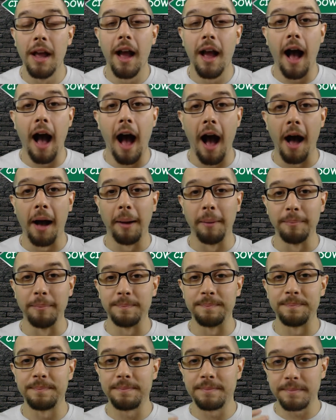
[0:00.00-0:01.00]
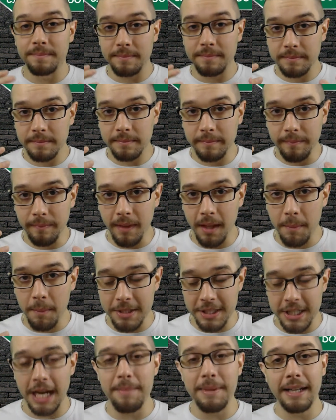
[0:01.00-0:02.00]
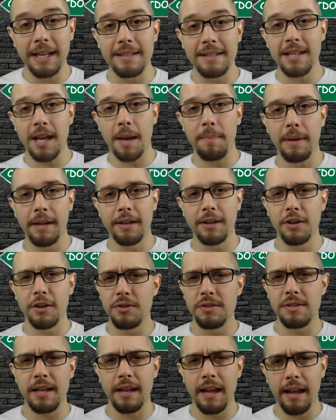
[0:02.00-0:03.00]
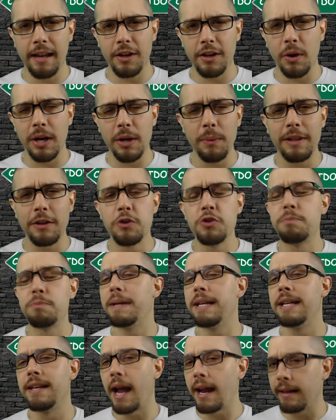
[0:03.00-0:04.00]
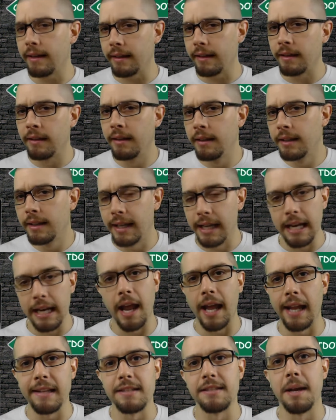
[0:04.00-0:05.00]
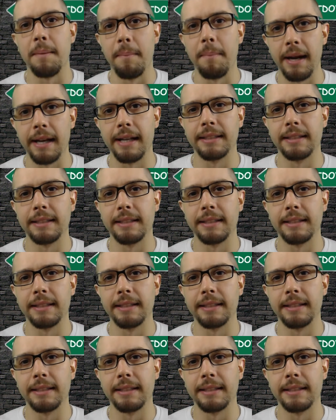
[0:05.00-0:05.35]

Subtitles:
But Jaime gets up and he goes, you know, anyone who's been knighted can knight somebody.